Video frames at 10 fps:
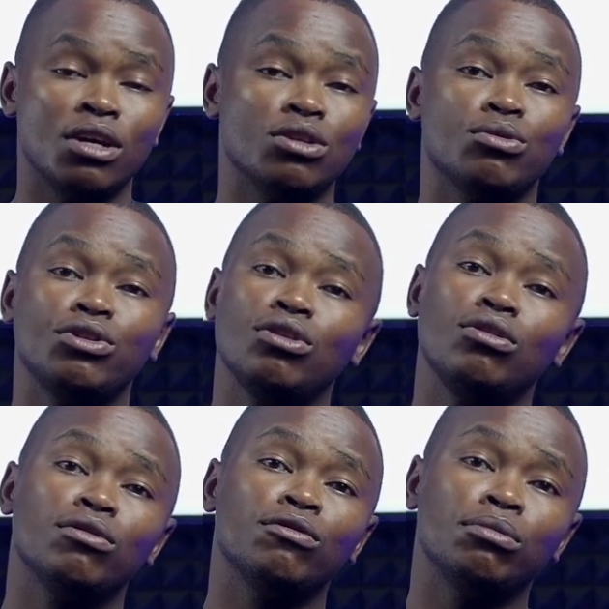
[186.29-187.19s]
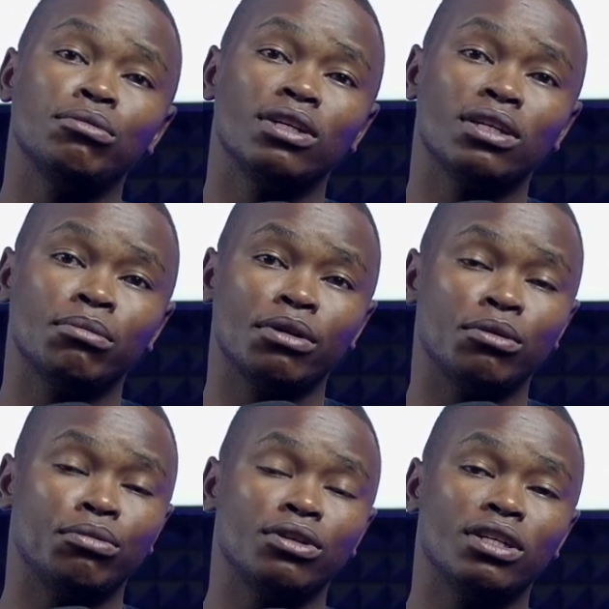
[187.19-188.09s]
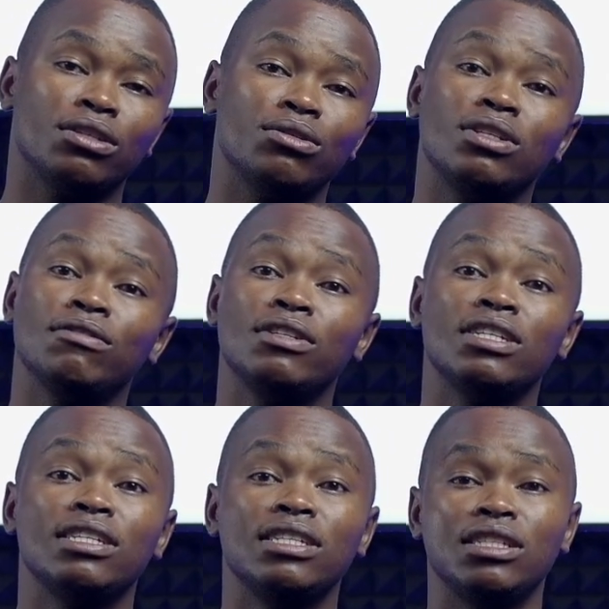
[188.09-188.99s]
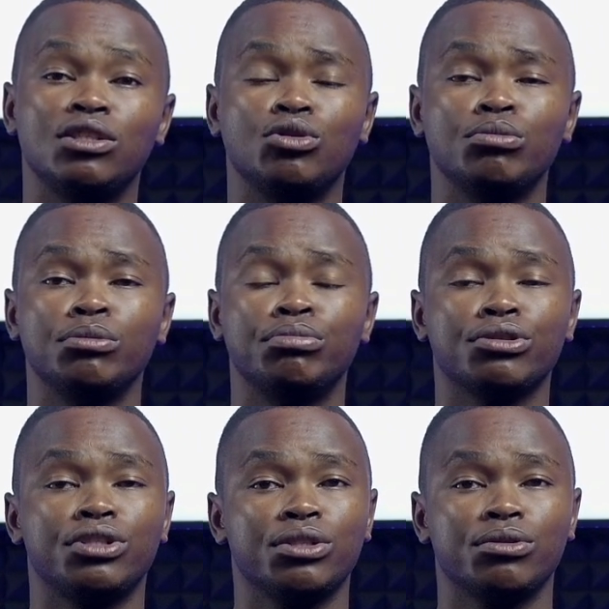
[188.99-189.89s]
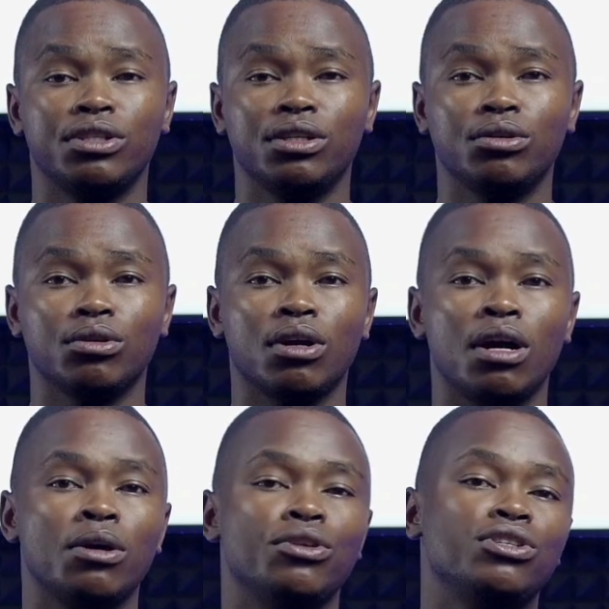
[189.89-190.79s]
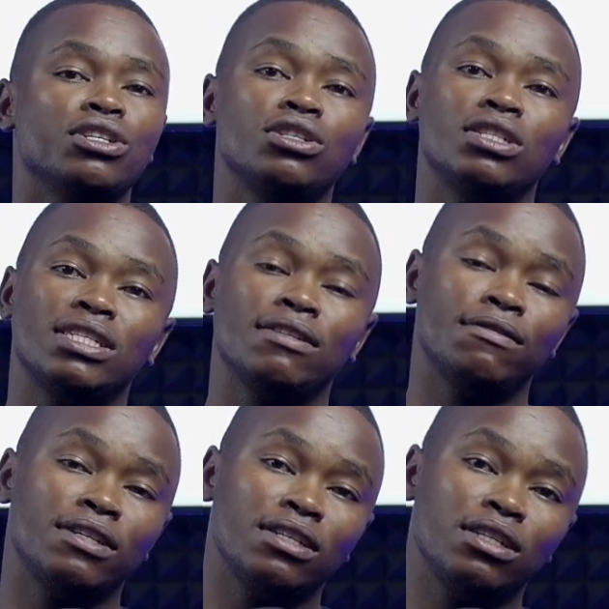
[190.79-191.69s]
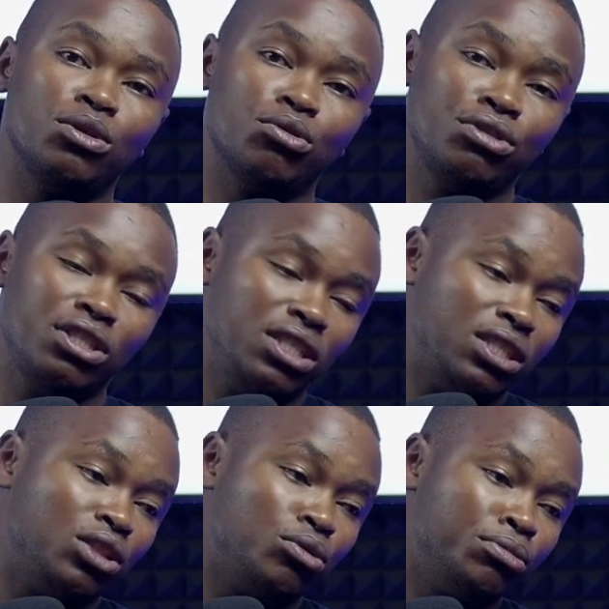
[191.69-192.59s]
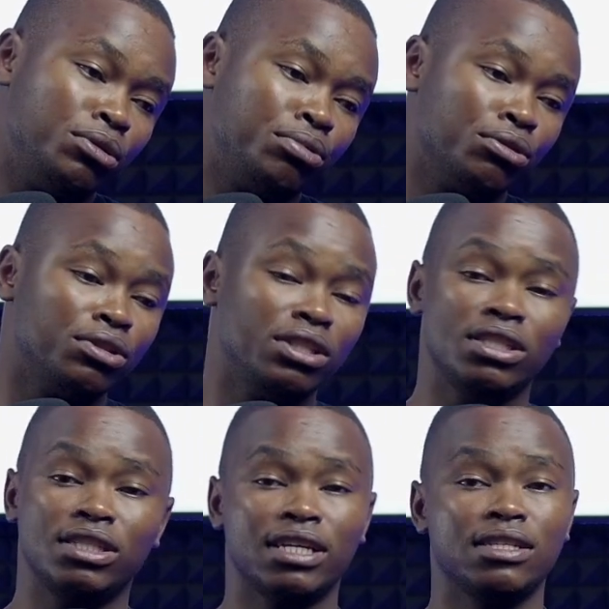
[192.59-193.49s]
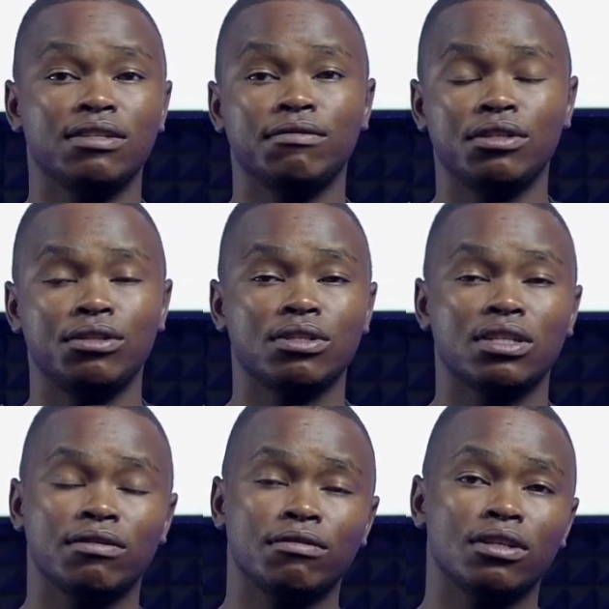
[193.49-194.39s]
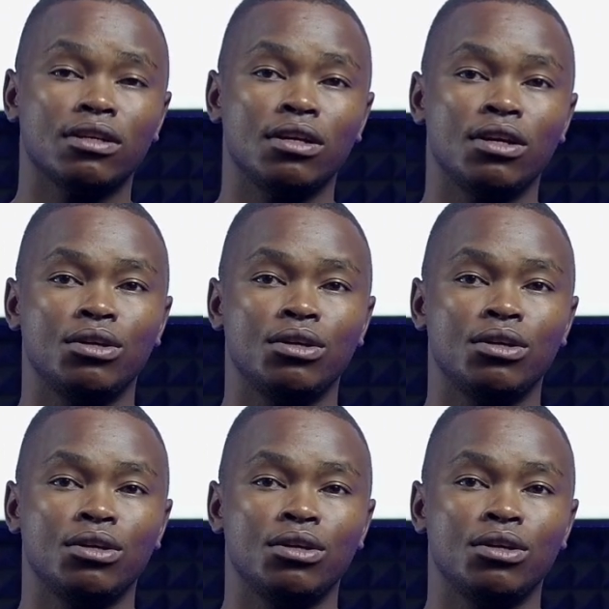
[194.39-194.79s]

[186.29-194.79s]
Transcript: So when you're looking for people that can buy your product, you definitely need to be posting on TikTok. You just definitely don't need to be posting dancing videos and everything.